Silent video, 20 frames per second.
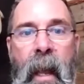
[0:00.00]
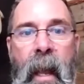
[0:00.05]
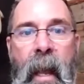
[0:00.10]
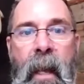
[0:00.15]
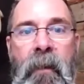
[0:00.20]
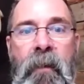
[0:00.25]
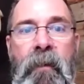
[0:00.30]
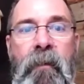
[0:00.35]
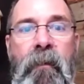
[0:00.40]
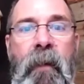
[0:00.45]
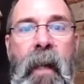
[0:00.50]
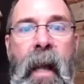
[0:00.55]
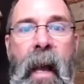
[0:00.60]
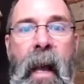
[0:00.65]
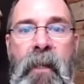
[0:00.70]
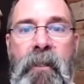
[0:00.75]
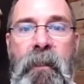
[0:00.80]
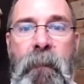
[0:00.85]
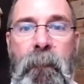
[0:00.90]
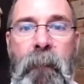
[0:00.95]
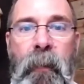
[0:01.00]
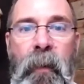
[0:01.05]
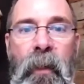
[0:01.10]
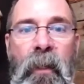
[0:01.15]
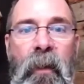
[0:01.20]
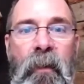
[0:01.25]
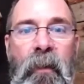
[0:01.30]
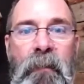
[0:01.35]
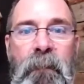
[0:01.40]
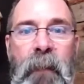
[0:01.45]
and you can actually
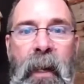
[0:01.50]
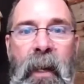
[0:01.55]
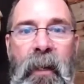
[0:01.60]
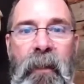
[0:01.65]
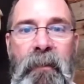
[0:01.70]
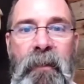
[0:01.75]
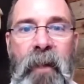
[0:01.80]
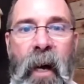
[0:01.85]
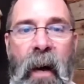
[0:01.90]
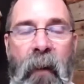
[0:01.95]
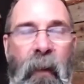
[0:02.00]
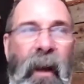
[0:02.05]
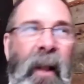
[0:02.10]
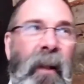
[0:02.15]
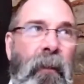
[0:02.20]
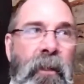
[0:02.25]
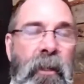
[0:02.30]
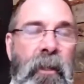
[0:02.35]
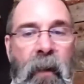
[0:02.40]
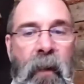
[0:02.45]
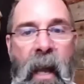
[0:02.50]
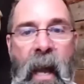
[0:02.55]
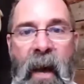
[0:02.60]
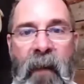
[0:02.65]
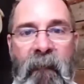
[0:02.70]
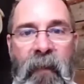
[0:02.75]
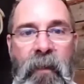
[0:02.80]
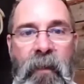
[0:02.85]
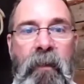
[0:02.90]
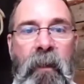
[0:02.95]
pull those bales on, well, a year and a
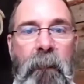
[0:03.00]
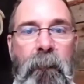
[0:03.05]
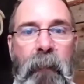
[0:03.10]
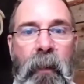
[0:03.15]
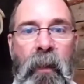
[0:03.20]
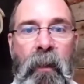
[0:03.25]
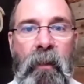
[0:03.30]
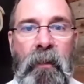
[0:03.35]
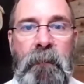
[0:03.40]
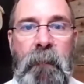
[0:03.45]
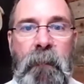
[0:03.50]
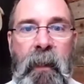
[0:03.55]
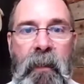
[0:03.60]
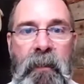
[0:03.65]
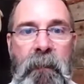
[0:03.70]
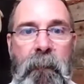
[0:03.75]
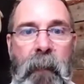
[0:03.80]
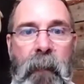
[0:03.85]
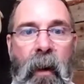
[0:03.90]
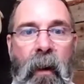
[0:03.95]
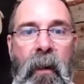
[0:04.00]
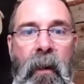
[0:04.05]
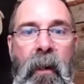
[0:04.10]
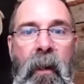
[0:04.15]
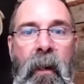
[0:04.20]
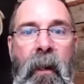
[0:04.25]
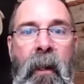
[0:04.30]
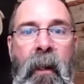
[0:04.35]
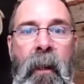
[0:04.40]
half, and you can pull those bales apart